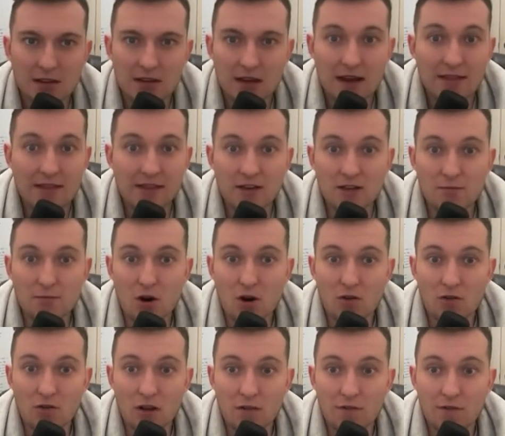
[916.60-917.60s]
and then just
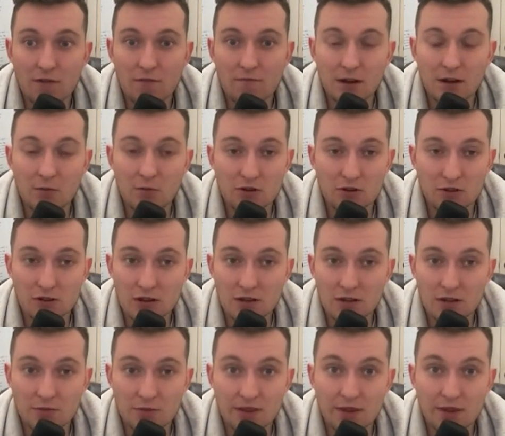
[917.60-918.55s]
model off them, which is awesome.